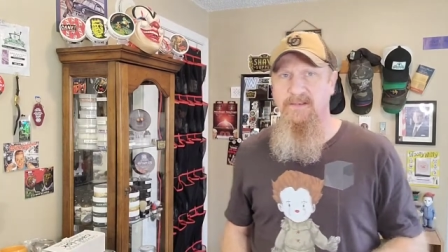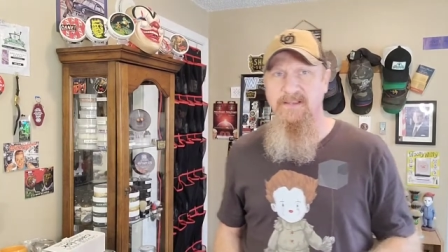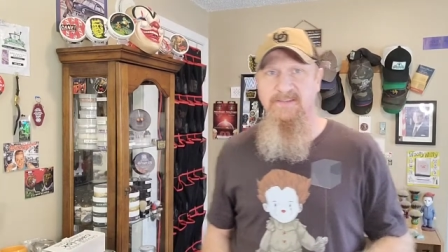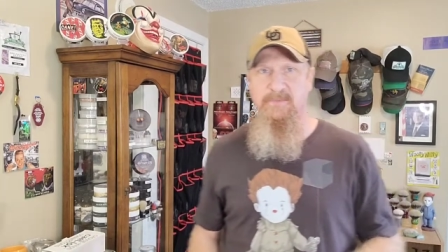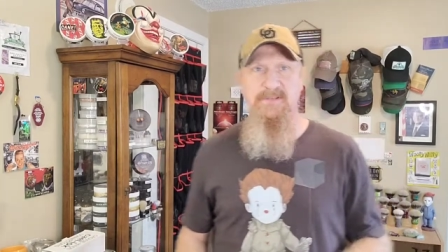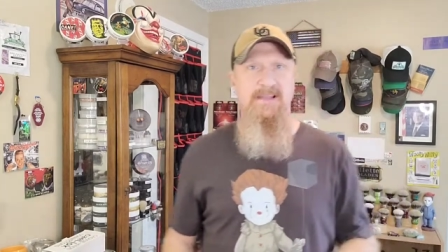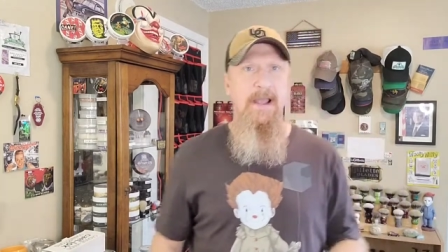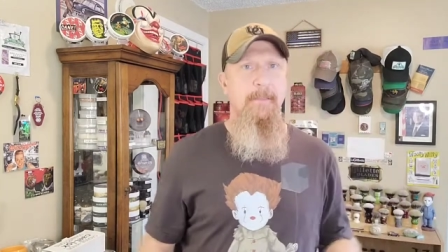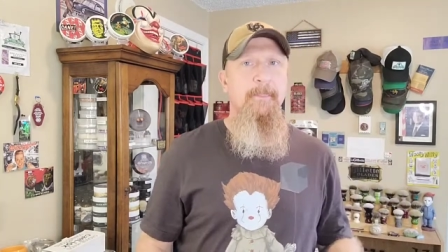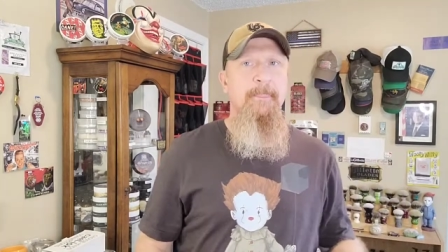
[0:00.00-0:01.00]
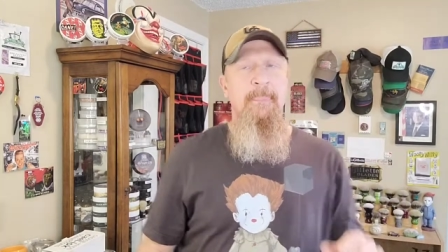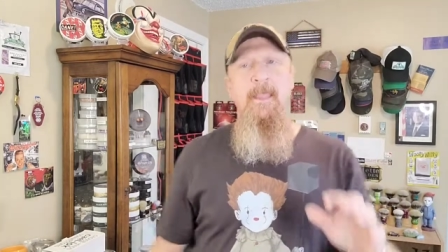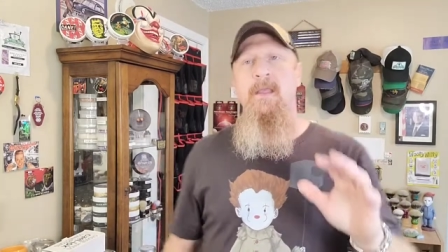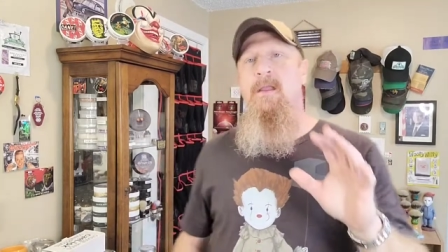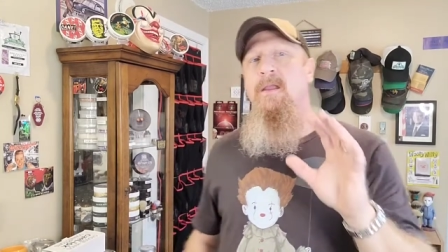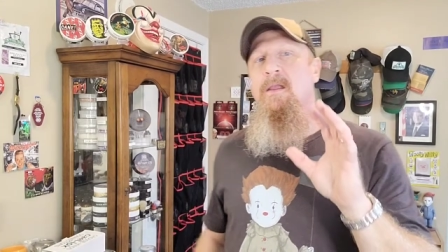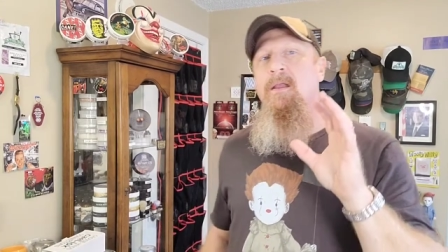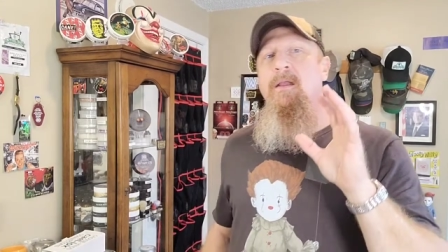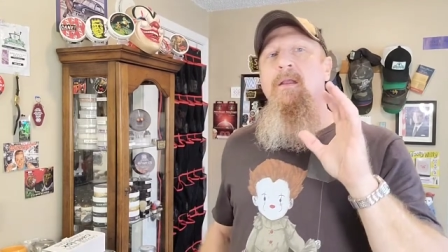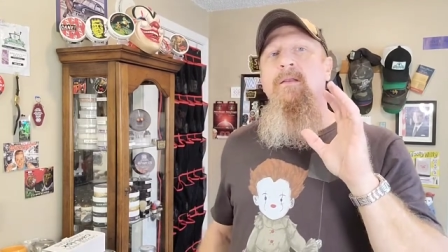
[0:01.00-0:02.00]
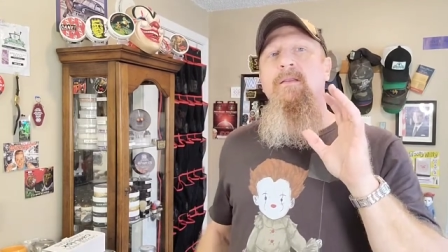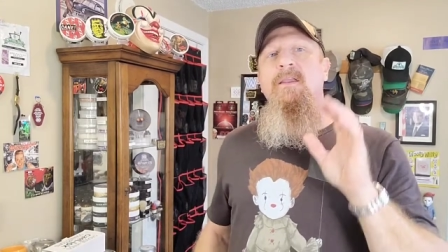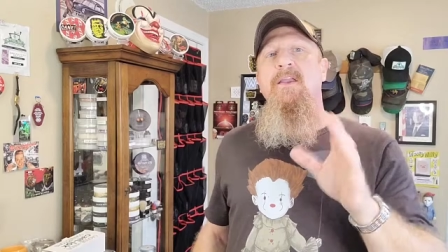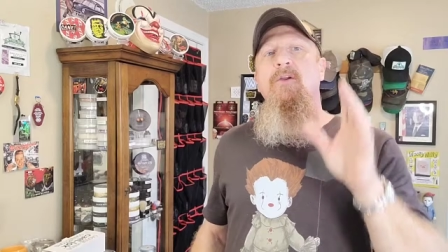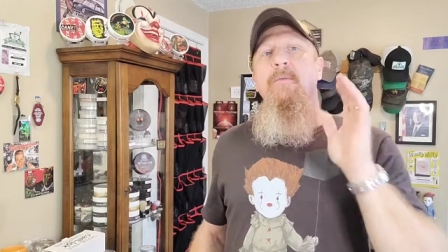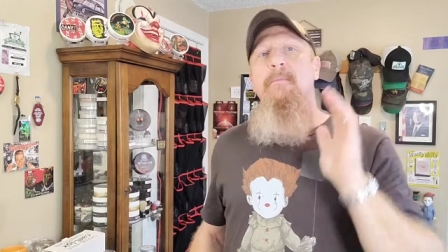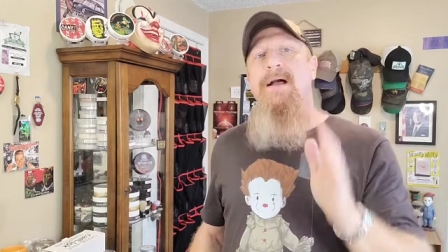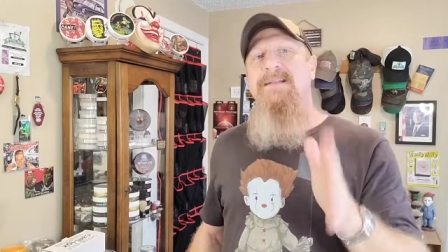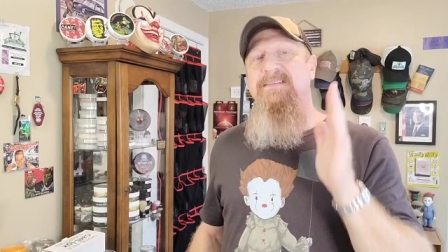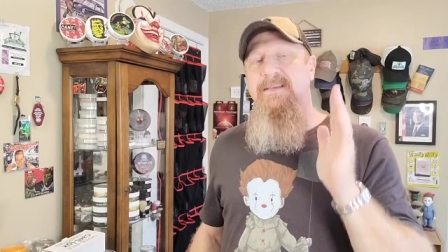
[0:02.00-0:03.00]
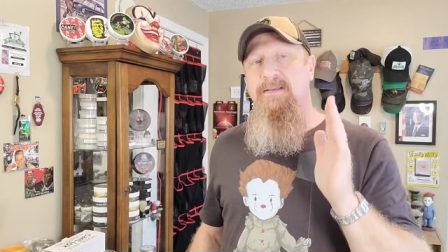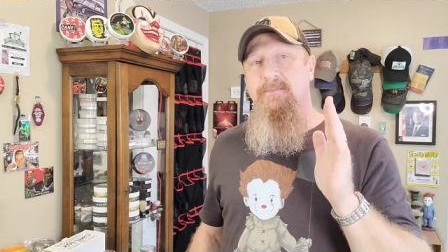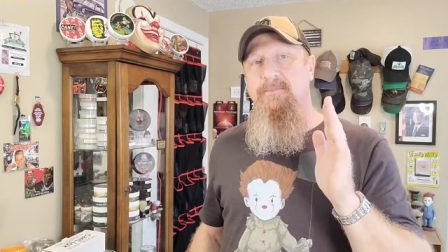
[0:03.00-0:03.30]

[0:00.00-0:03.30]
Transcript: in case you missed that. Kiritimati.